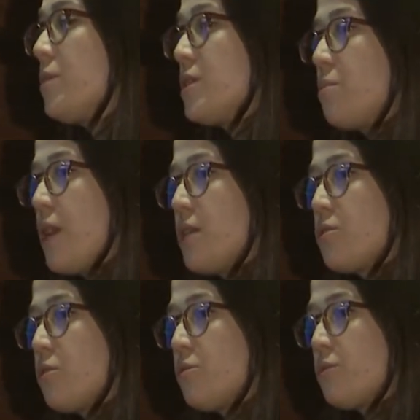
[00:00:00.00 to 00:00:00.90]
is
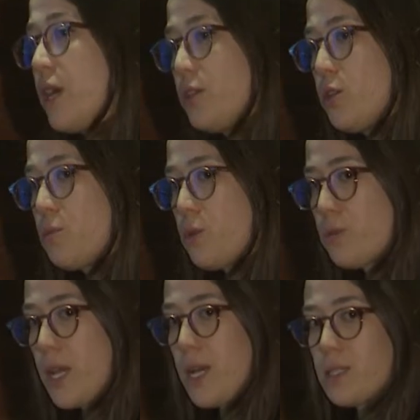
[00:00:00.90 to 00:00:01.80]
based on radio
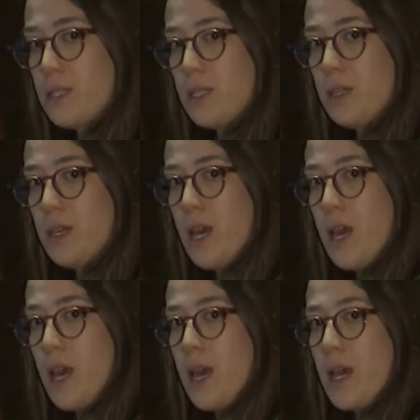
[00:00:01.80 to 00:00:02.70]
broadcasting
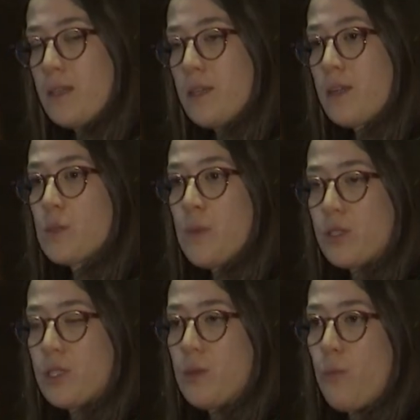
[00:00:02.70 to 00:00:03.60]
and are
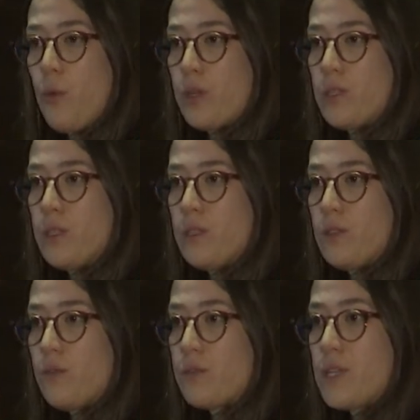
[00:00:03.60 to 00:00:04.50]
especially important
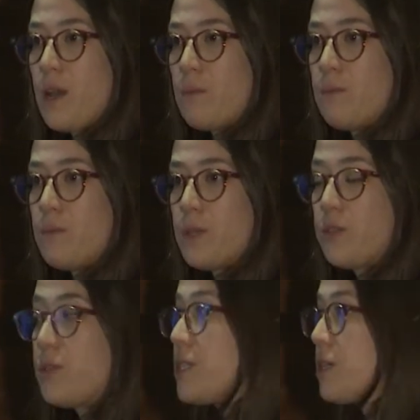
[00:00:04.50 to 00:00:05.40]
of
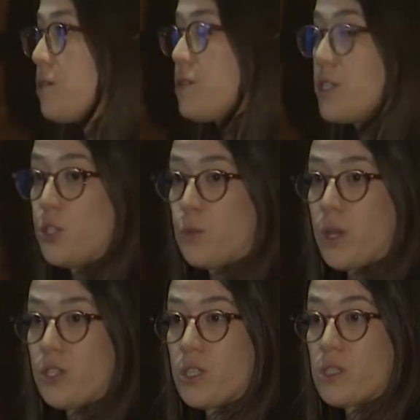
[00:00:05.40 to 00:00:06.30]
time-critical
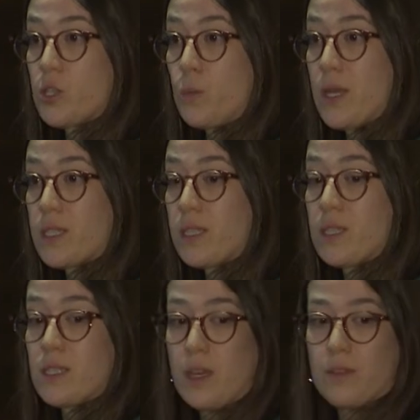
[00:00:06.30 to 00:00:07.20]
situations, so basically
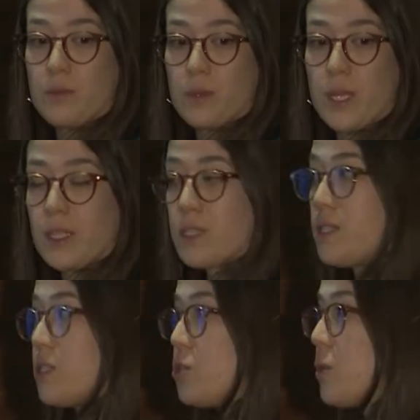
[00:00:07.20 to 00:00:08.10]
safety-related
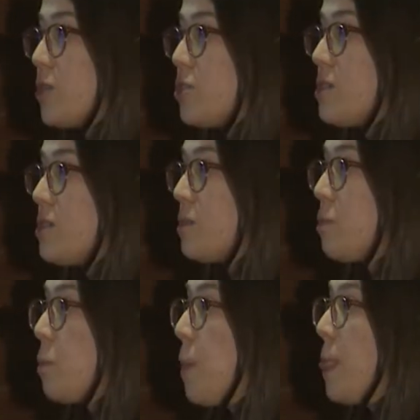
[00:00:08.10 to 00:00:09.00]
situations.
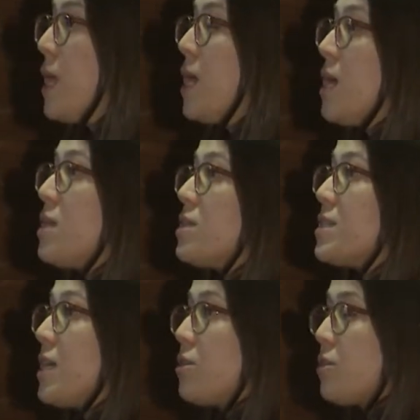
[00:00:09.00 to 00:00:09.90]

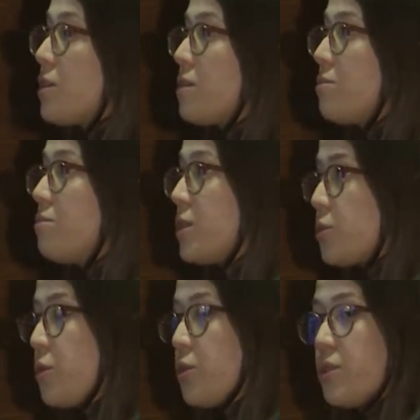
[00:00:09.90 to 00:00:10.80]
Cellular
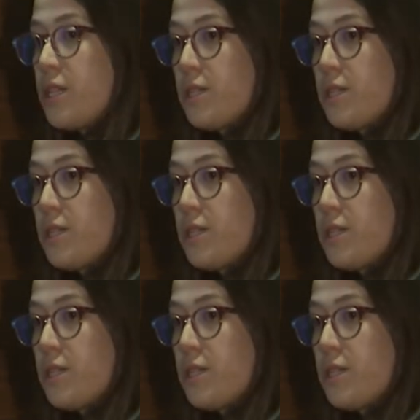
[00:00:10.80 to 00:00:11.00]
network, on the